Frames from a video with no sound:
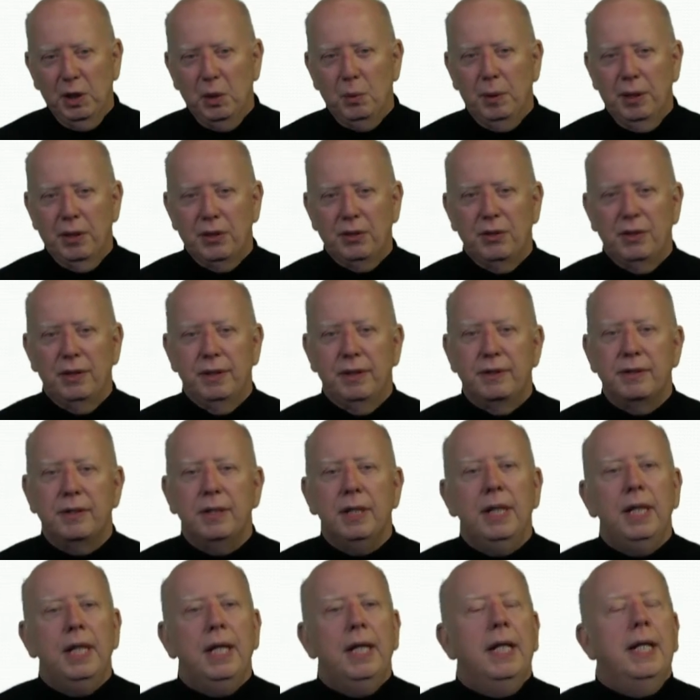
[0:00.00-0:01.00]
any
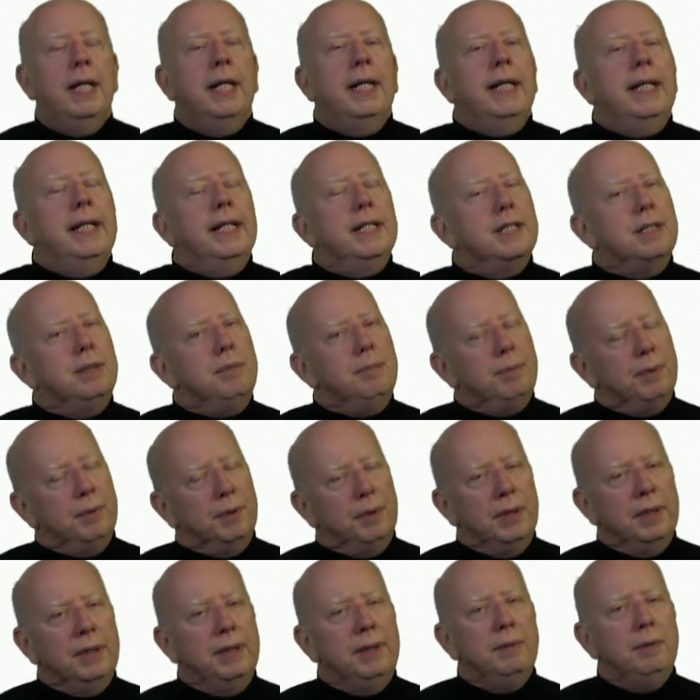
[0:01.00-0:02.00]
questions. It's
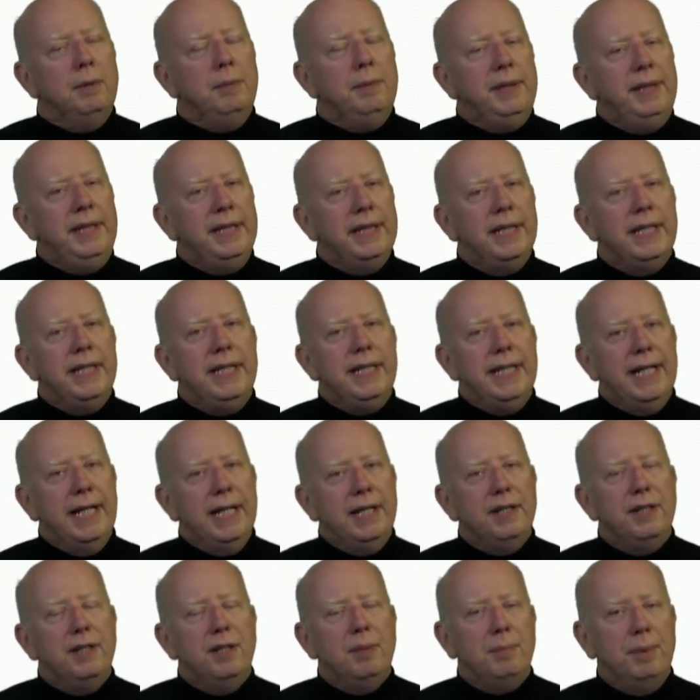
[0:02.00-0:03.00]
important when we get to the
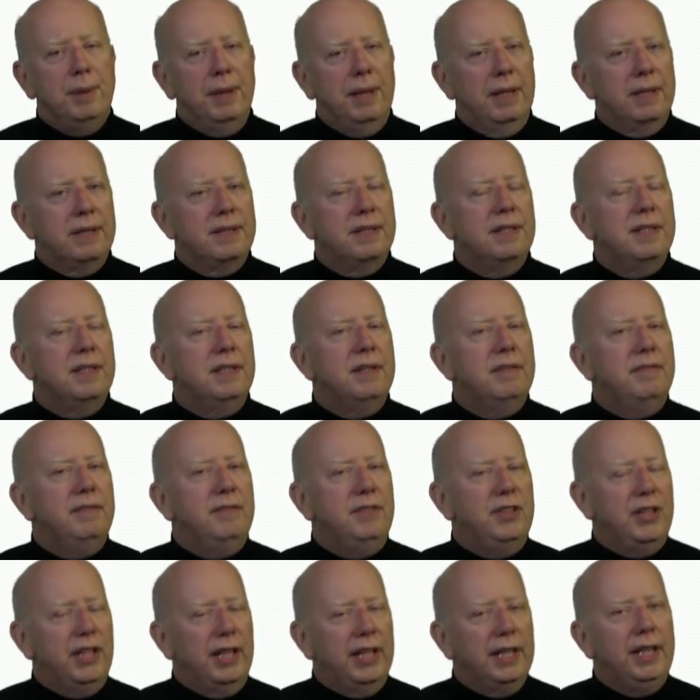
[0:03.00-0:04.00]
end of the process of
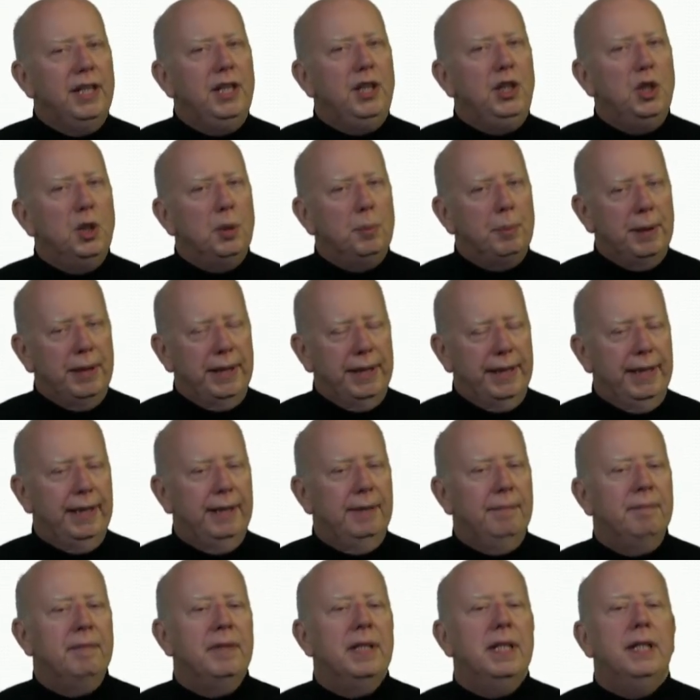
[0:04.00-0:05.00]
checking your
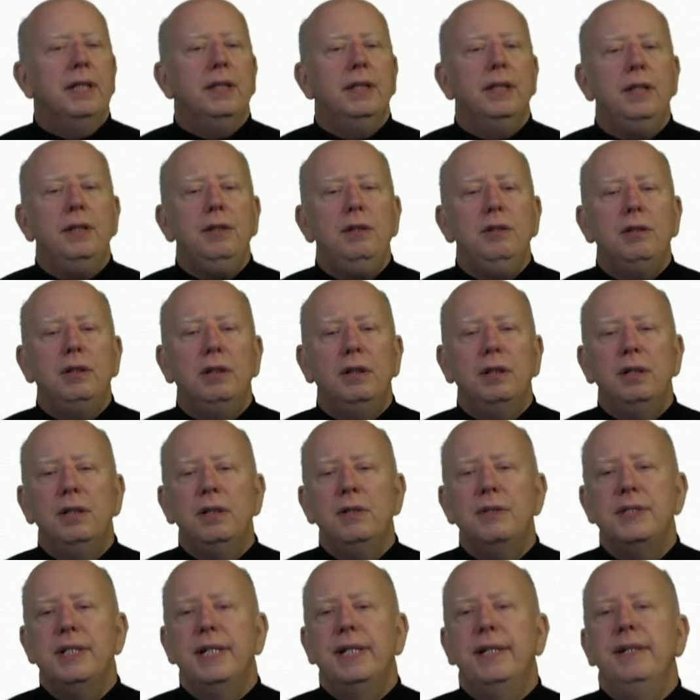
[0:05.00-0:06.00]
plan that you
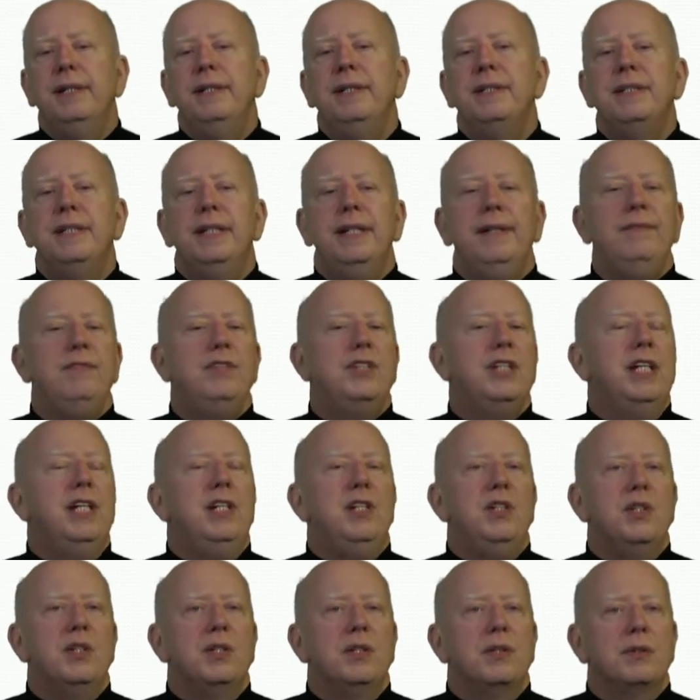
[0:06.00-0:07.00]
close out and save
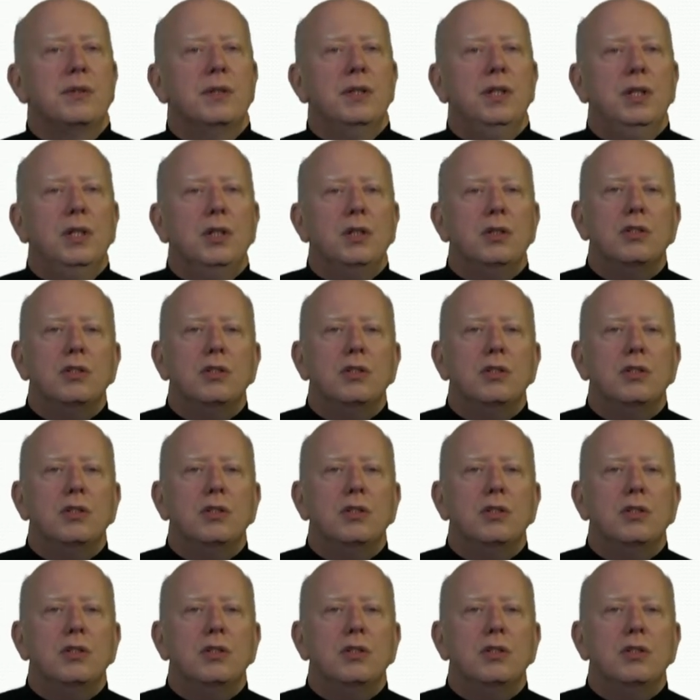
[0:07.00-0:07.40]
changes.